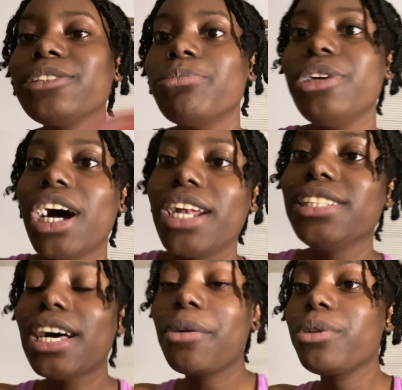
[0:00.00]
I'm gonna be
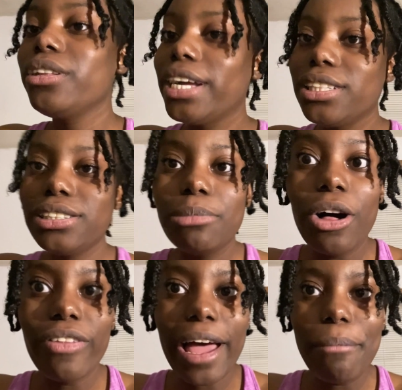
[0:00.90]
honest, I don't really like the
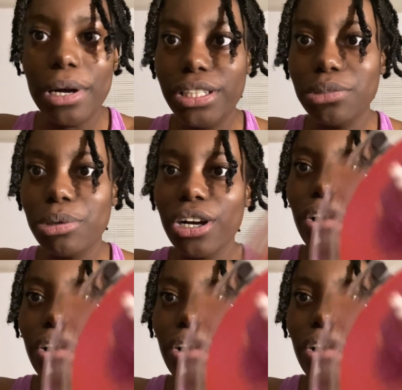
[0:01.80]
smell that much, but